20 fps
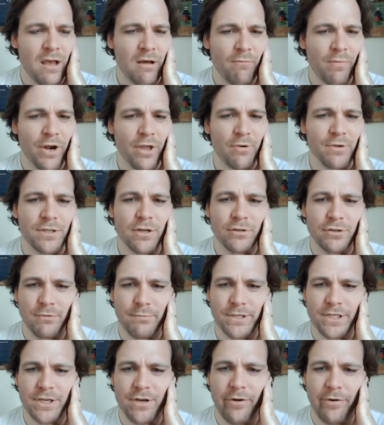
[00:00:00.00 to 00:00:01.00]
but he was also
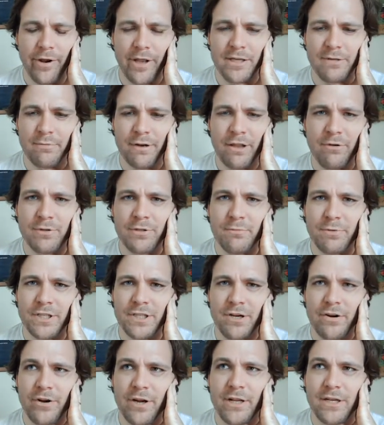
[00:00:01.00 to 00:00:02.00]
mysterious. But he was
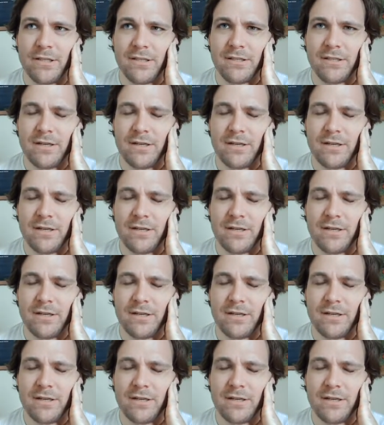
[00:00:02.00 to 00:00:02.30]
mysterious.